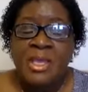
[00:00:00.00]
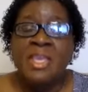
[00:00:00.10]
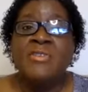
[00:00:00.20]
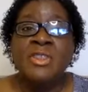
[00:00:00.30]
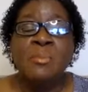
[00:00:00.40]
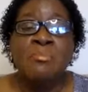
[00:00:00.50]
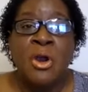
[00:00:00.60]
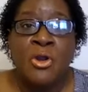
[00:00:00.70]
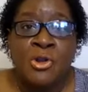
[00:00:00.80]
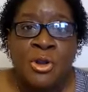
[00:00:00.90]
even the
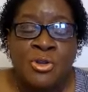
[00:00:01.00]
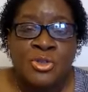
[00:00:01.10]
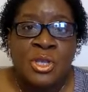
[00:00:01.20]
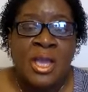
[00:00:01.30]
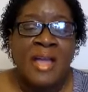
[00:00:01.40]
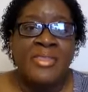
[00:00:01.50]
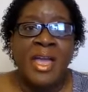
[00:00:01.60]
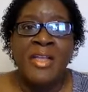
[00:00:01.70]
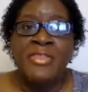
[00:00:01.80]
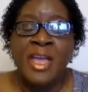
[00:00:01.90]
murderers and
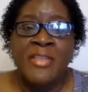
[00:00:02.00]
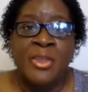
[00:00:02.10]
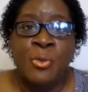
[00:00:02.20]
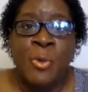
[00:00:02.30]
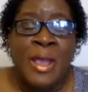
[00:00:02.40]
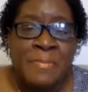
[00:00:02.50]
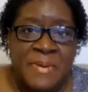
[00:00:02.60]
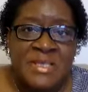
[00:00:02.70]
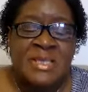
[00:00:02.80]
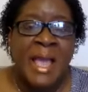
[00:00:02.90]
the
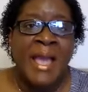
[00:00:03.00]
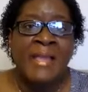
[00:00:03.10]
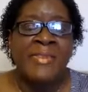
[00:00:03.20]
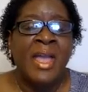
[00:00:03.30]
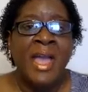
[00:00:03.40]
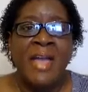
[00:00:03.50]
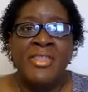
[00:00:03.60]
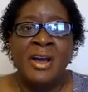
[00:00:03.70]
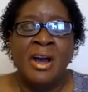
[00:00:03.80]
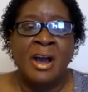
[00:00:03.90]
rapists and
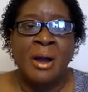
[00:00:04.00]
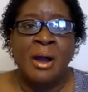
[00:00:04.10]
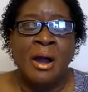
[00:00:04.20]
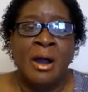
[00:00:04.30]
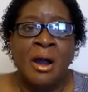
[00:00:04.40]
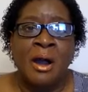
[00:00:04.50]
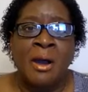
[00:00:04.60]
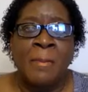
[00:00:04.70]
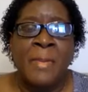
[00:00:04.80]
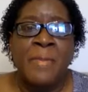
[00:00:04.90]

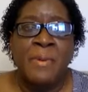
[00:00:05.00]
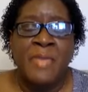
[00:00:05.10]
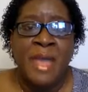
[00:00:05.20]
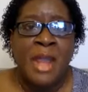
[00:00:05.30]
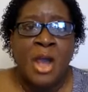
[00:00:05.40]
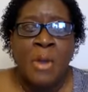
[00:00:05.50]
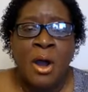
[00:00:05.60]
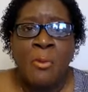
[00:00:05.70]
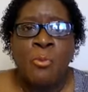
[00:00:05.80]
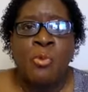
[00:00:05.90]
the people that
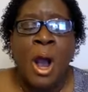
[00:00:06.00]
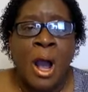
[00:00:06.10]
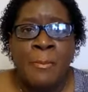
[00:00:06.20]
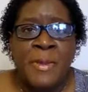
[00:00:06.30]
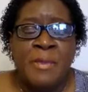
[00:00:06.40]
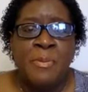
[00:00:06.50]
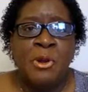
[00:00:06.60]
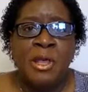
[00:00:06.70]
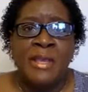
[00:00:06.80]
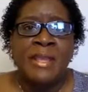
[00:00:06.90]
rob
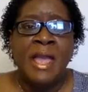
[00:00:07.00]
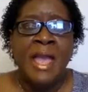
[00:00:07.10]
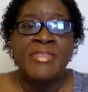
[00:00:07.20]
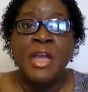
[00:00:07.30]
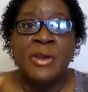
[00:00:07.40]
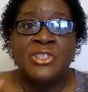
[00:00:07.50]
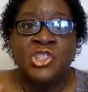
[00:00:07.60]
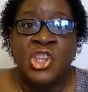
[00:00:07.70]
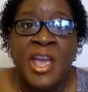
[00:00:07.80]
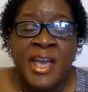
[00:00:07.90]
people and they're in
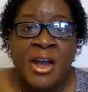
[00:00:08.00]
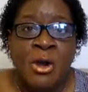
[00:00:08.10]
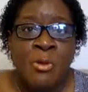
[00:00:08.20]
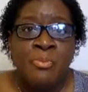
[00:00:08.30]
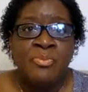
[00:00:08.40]
jail.